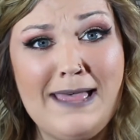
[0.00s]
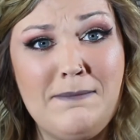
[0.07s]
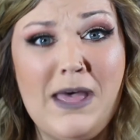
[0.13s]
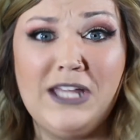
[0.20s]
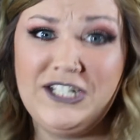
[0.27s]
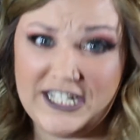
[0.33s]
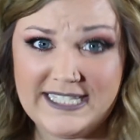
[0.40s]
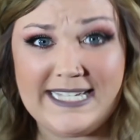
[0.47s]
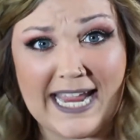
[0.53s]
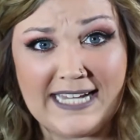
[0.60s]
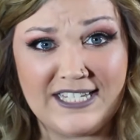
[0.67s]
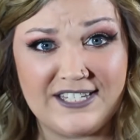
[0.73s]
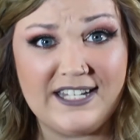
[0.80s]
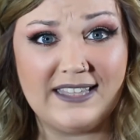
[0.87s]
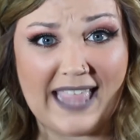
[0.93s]
I'll just
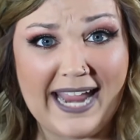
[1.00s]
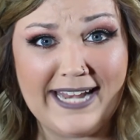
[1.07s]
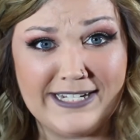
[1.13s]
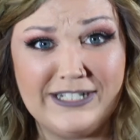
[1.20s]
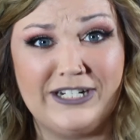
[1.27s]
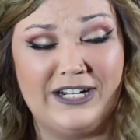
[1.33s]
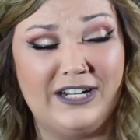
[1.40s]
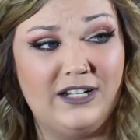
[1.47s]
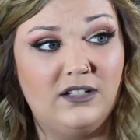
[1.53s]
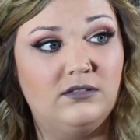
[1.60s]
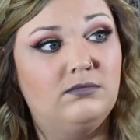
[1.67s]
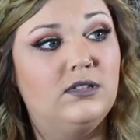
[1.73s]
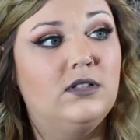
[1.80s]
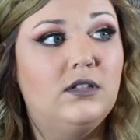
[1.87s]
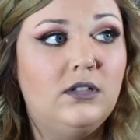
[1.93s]
text you later.
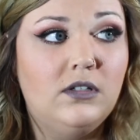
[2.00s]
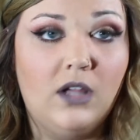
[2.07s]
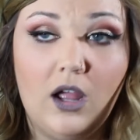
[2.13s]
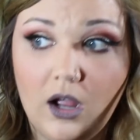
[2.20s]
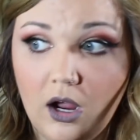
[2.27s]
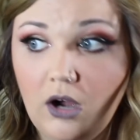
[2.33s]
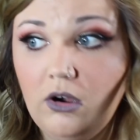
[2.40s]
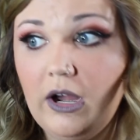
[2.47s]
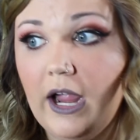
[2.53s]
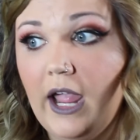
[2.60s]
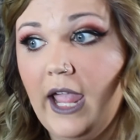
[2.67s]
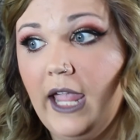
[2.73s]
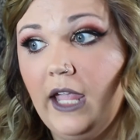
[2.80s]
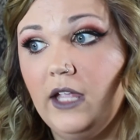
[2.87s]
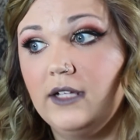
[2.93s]
All
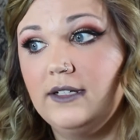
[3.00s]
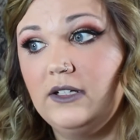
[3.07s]
right,